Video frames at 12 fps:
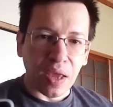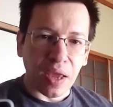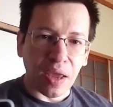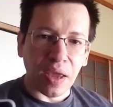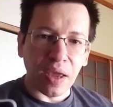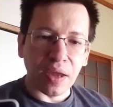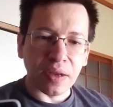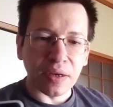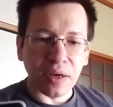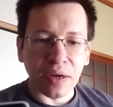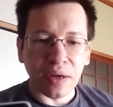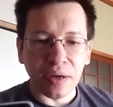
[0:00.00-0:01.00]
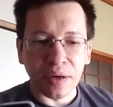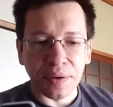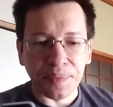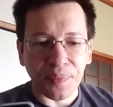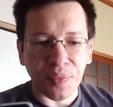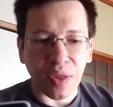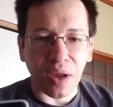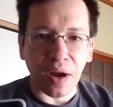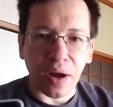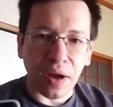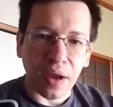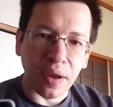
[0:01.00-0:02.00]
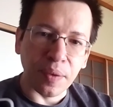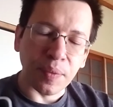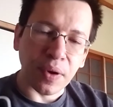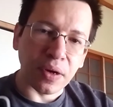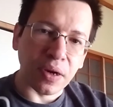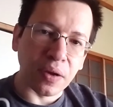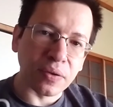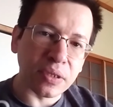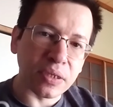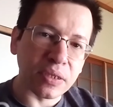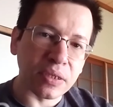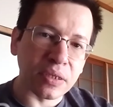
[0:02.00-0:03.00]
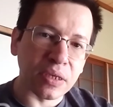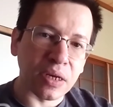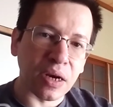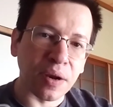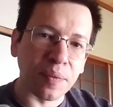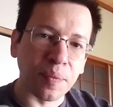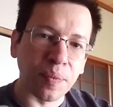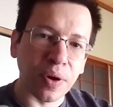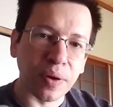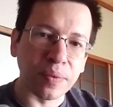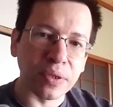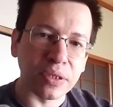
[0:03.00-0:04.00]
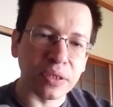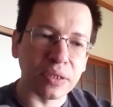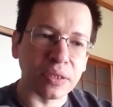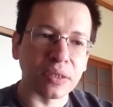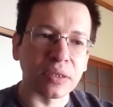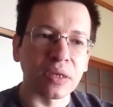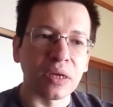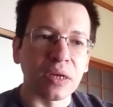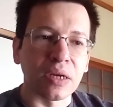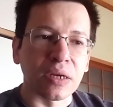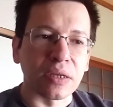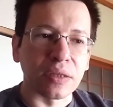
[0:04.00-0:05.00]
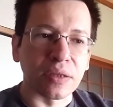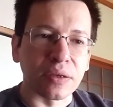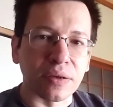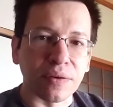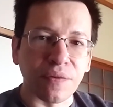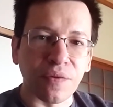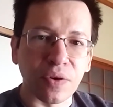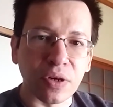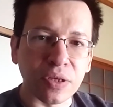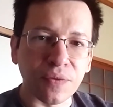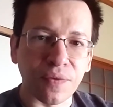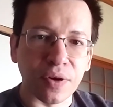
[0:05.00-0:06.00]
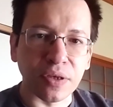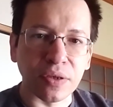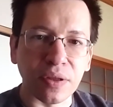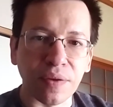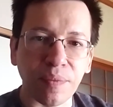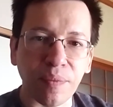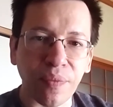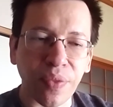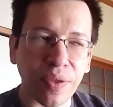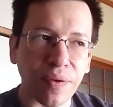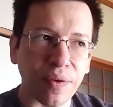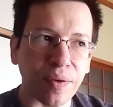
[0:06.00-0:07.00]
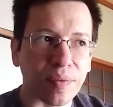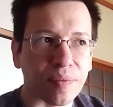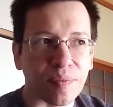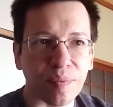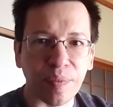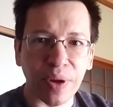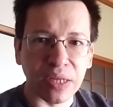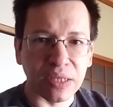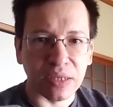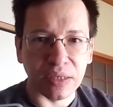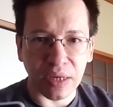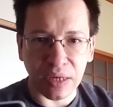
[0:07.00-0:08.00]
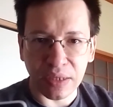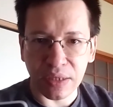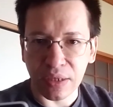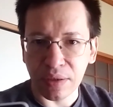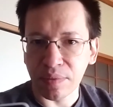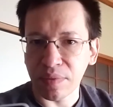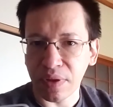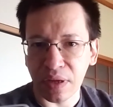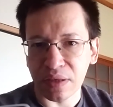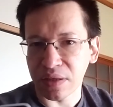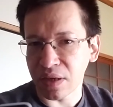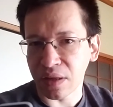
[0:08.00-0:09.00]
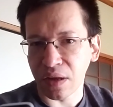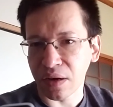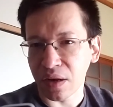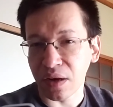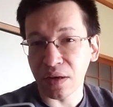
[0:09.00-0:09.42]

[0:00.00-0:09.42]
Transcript: And I'm announcing that I'm publishing the first version, the beta test, let's say like that.